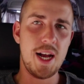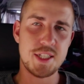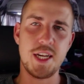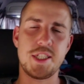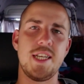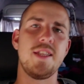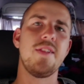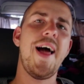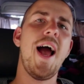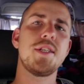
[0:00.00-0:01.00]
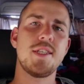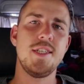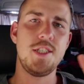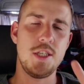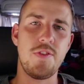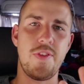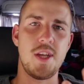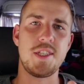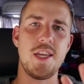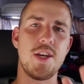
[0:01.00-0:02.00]
As I said, the last 2
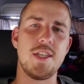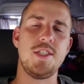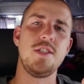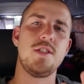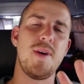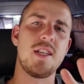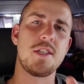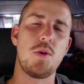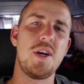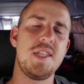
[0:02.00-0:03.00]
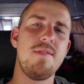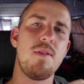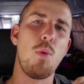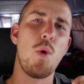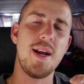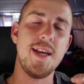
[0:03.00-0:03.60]
things that you can do to make the stories even more